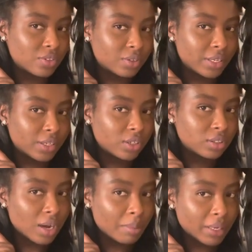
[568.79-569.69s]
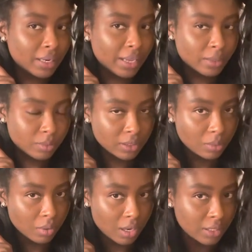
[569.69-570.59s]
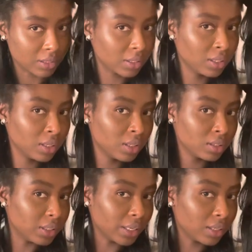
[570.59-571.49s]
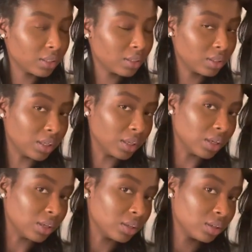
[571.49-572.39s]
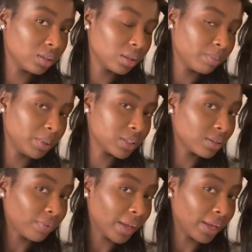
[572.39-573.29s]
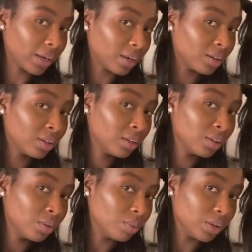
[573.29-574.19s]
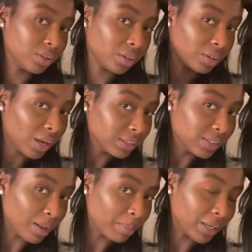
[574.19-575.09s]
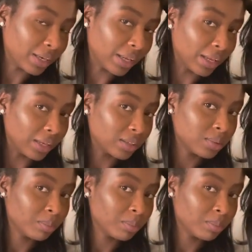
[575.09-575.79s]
So take your dominant hand with the wand, take the piece of hair with your non-dominant hand,